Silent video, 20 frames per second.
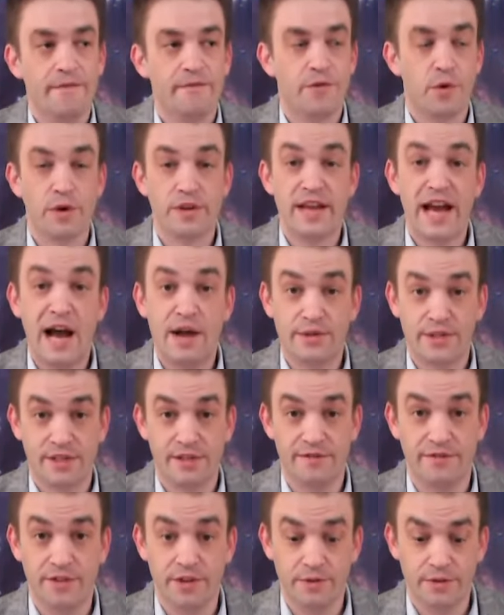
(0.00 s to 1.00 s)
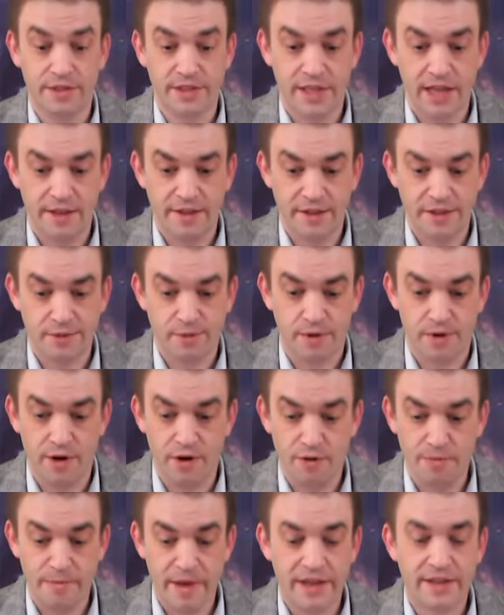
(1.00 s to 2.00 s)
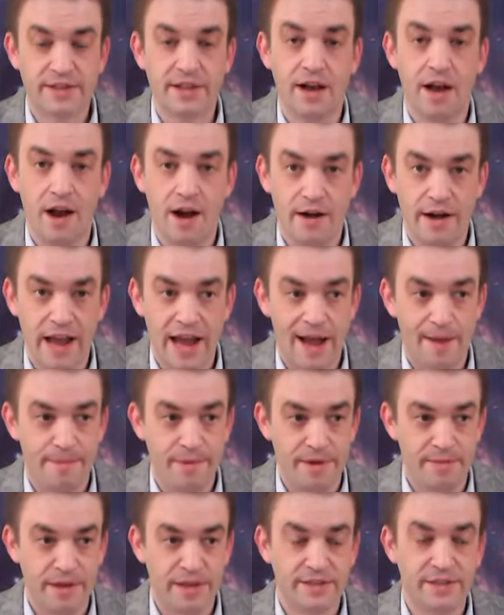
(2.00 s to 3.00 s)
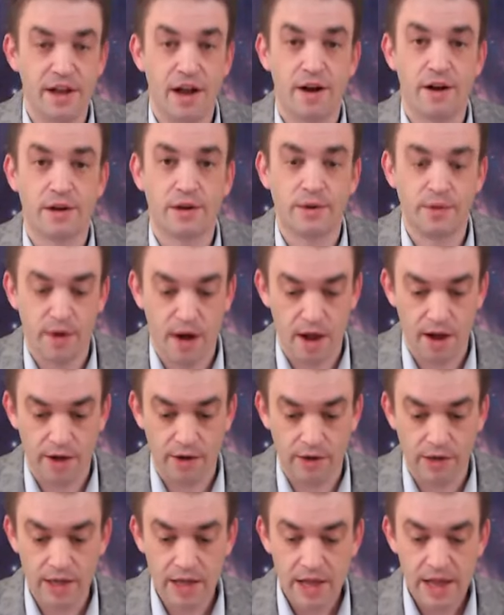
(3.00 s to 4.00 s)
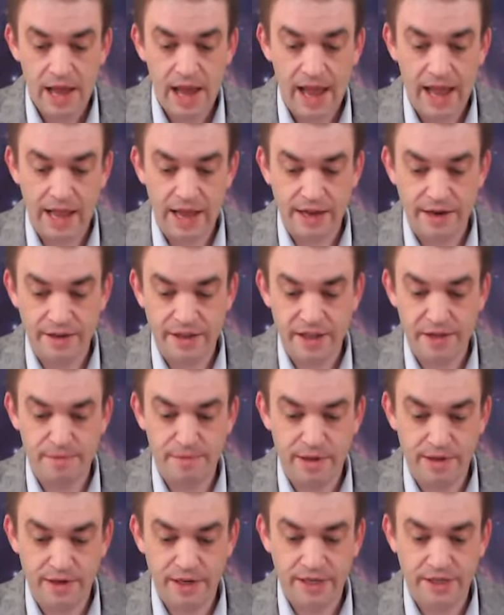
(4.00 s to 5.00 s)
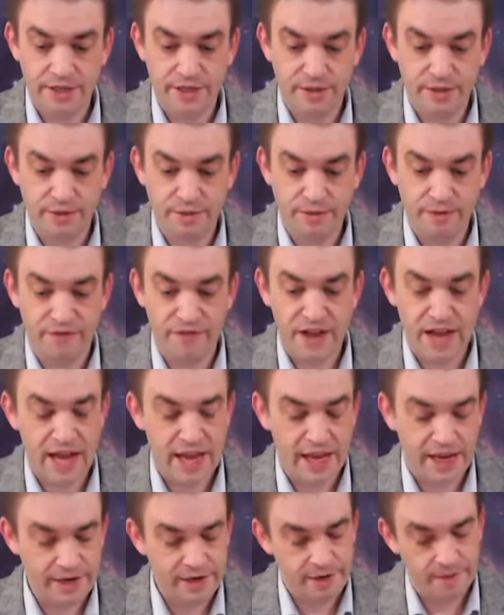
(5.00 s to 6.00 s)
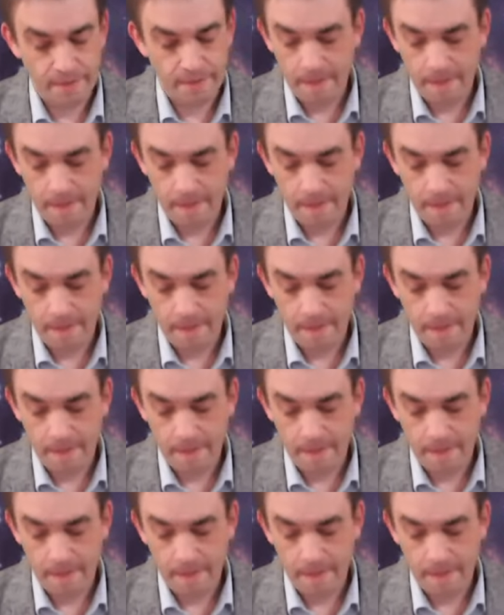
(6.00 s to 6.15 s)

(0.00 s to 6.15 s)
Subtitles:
Fourth house influence on this, where home makes the heart happy, makes the heart grow, and the ability to find